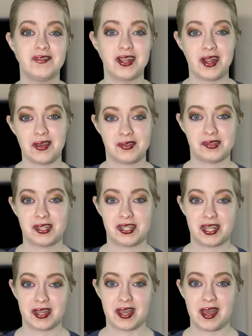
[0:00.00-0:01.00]
of great authors to
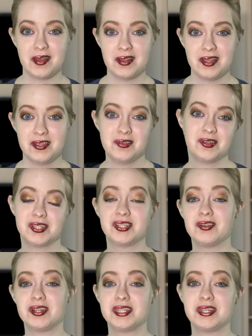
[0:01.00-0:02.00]
check out. You could start a